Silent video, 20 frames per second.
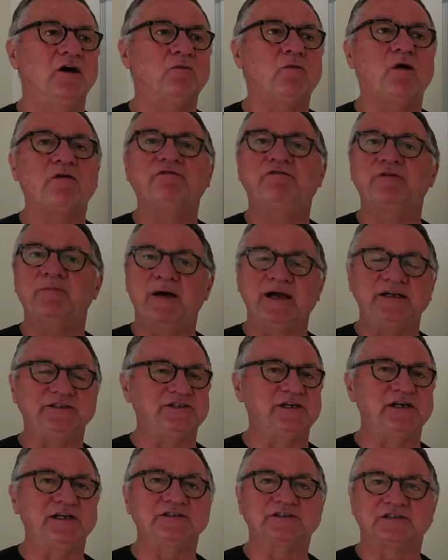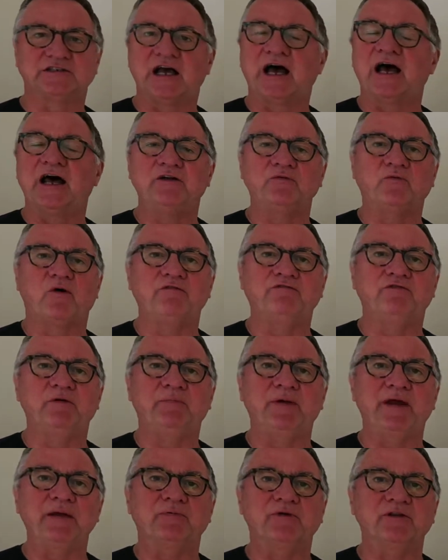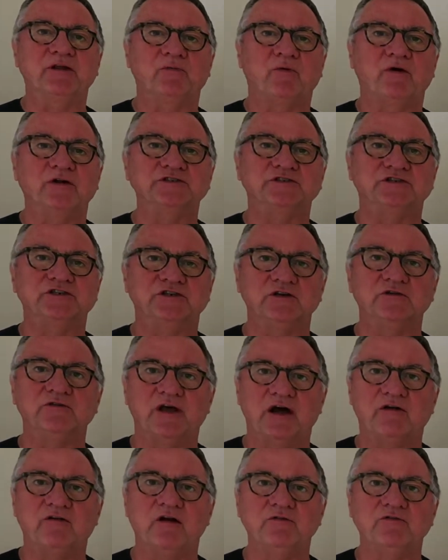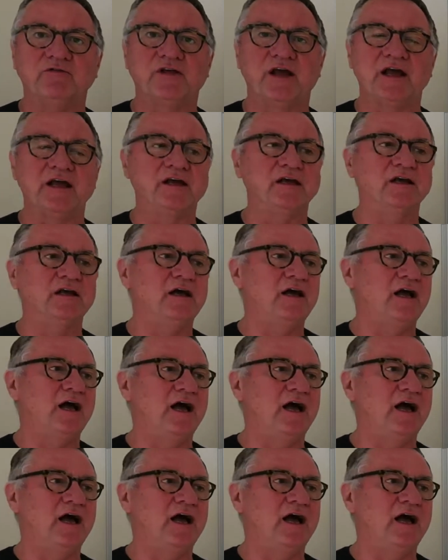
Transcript: one for maintenance, and one for people that want to do their own thing